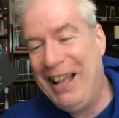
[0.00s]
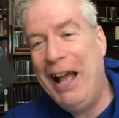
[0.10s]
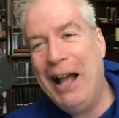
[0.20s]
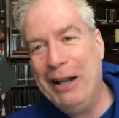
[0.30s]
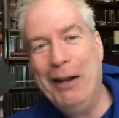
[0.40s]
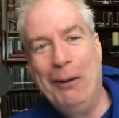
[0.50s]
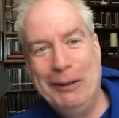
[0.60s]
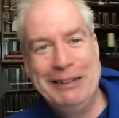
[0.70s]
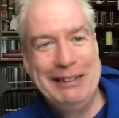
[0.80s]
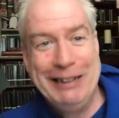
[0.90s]
an
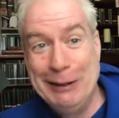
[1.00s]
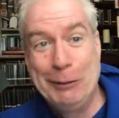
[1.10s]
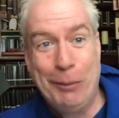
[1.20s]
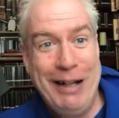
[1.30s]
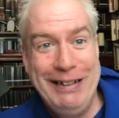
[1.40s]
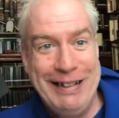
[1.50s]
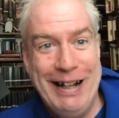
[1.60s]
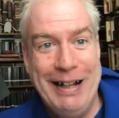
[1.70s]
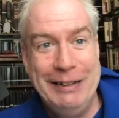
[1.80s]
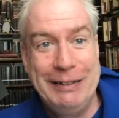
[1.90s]
old cis white
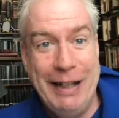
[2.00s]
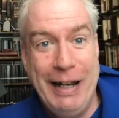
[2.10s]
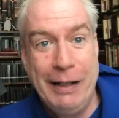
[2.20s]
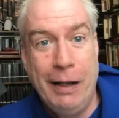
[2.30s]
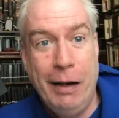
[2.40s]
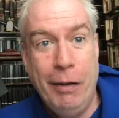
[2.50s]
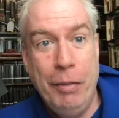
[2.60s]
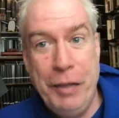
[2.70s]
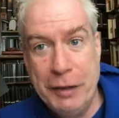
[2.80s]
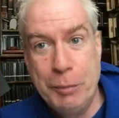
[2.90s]
guy saying
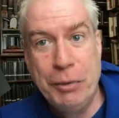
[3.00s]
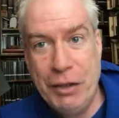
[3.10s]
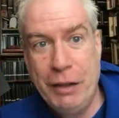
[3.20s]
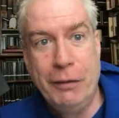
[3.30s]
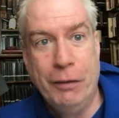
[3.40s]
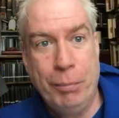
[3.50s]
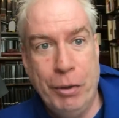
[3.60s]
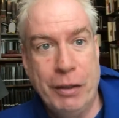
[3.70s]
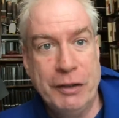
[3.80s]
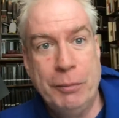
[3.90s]
this particular
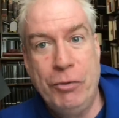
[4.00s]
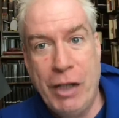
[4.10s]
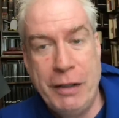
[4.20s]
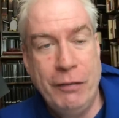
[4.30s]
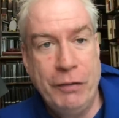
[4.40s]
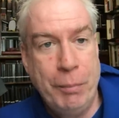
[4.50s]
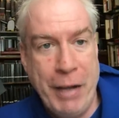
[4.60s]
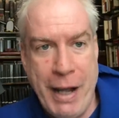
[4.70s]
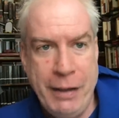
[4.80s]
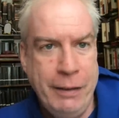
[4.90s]
book is objectively
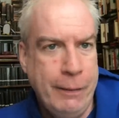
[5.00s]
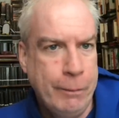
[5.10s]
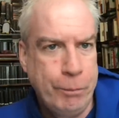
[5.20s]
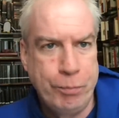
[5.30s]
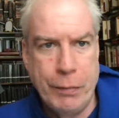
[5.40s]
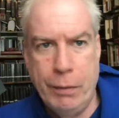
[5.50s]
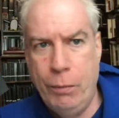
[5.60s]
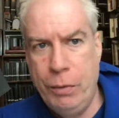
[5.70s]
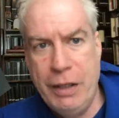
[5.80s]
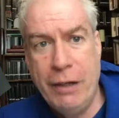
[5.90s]
bad
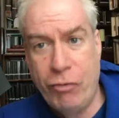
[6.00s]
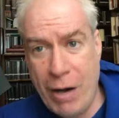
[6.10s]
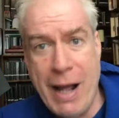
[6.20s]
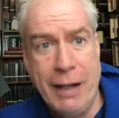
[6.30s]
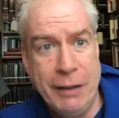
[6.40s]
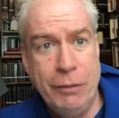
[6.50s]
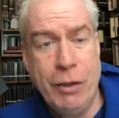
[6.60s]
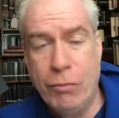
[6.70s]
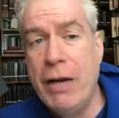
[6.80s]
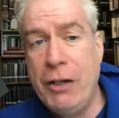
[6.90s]
would get dragged, would
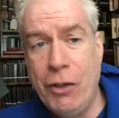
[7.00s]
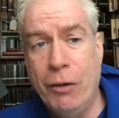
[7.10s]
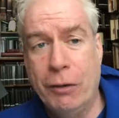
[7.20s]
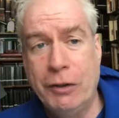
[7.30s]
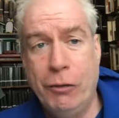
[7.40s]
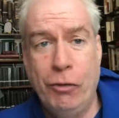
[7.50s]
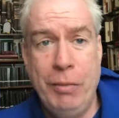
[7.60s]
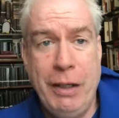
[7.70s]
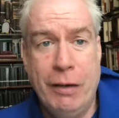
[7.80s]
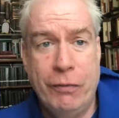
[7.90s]
get ratioed on social
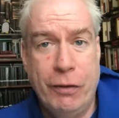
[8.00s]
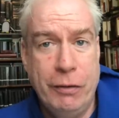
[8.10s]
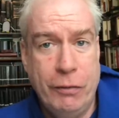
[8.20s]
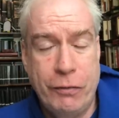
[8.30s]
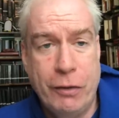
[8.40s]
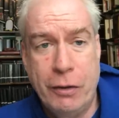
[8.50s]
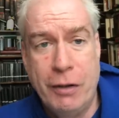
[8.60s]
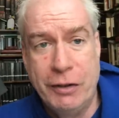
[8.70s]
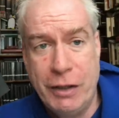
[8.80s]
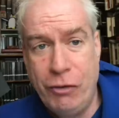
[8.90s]
media for for a
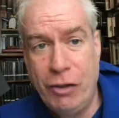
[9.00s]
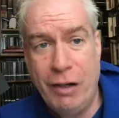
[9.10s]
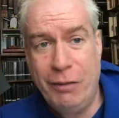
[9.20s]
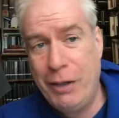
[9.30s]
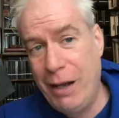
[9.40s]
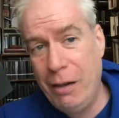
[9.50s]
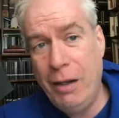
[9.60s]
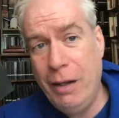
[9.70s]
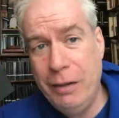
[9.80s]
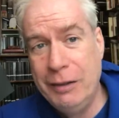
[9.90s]
condescension and oh yeah,
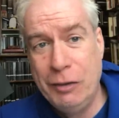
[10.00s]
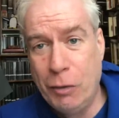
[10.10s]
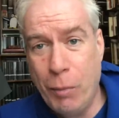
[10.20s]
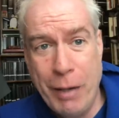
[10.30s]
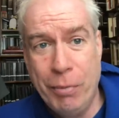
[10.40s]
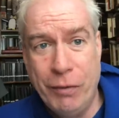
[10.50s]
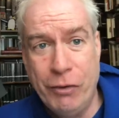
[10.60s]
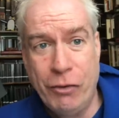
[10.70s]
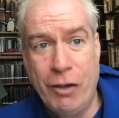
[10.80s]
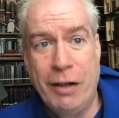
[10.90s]
this is your white
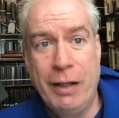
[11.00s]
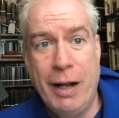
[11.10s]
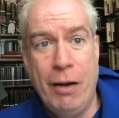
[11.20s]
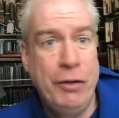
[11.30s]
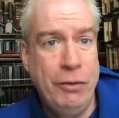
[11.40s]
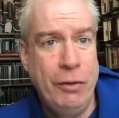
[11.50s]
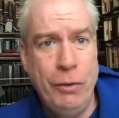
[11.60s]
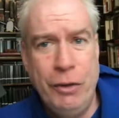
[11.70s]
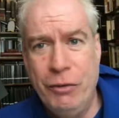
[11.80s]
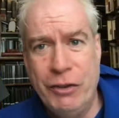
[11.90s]
privilege talking. How you who
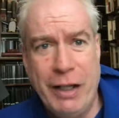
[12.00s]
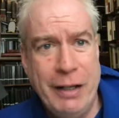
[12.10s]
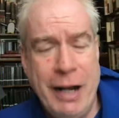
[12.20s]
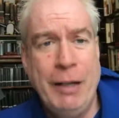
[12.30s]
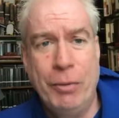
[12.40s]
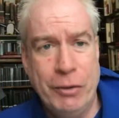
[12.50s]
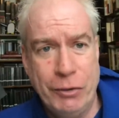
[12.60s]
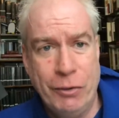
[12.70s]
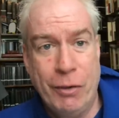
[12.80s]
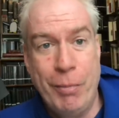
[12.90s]
are you to say that any book is
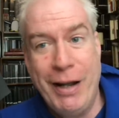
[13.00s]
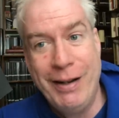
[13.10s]
good or bad?